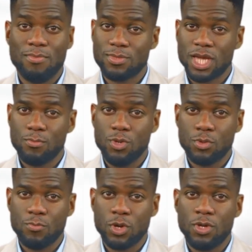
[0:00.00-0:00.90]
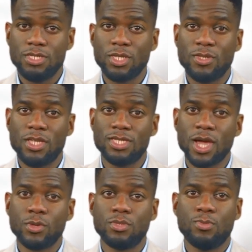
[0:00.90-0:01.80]
Keep your employees on their
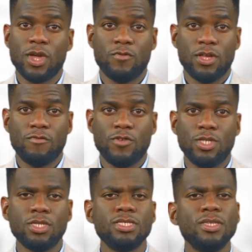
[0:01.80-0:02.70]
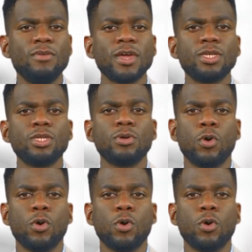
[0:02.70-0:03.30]
toes by running phishing simulation